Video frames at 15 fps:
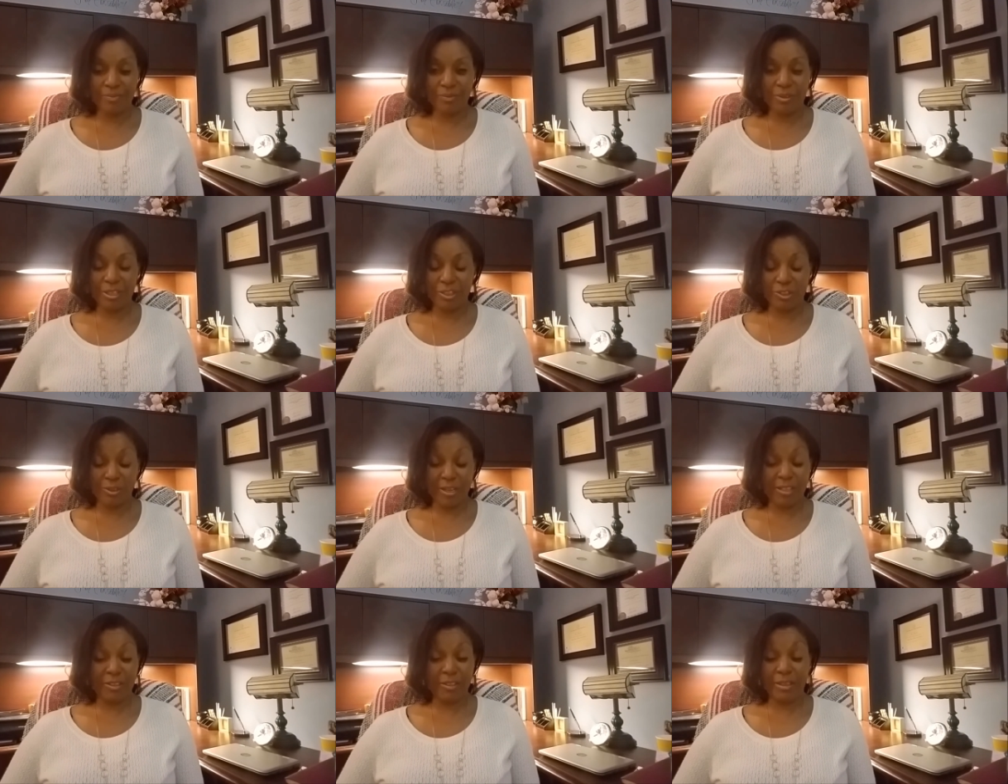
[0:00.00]
We're not
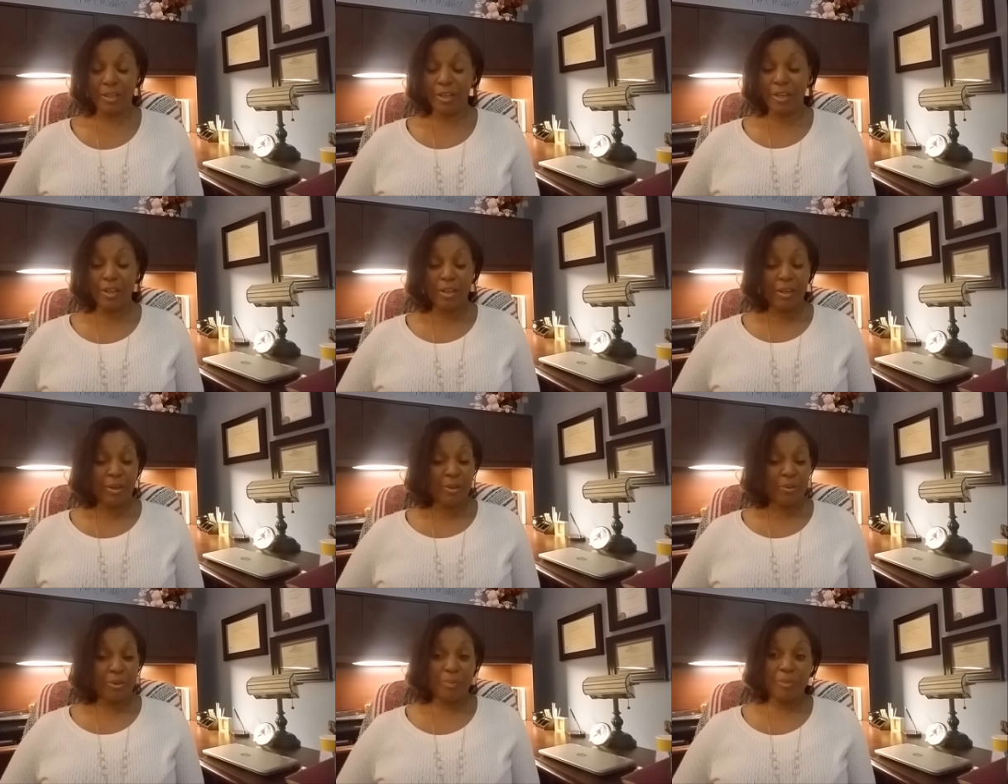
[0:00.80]
trying to
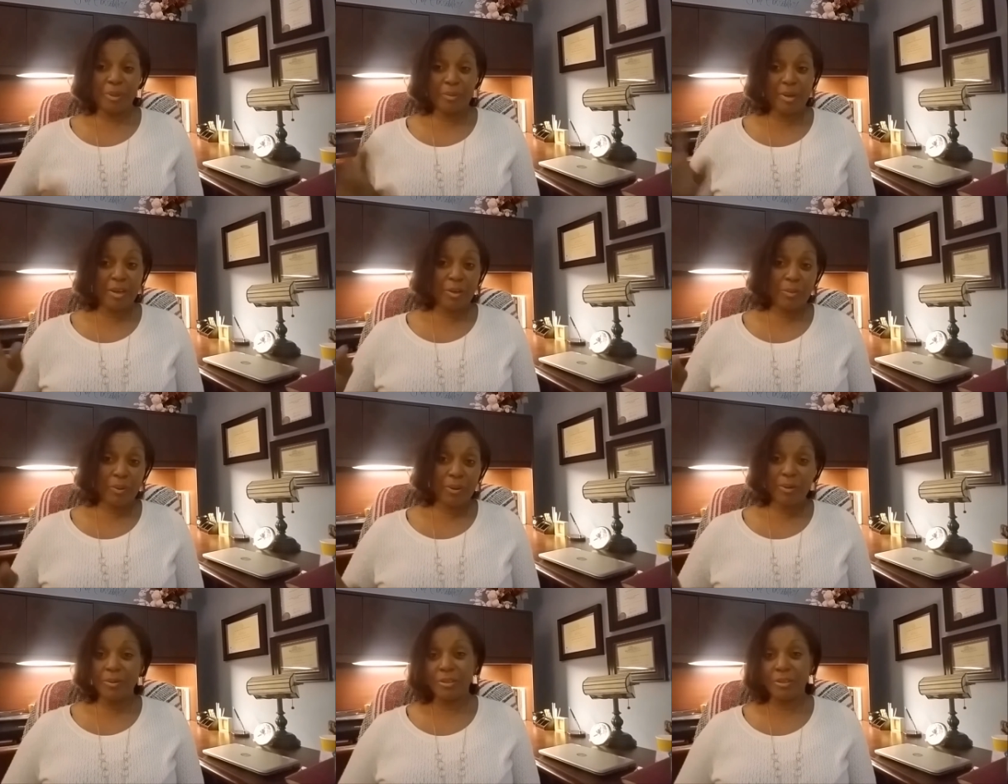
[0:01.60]
rip anybody apart.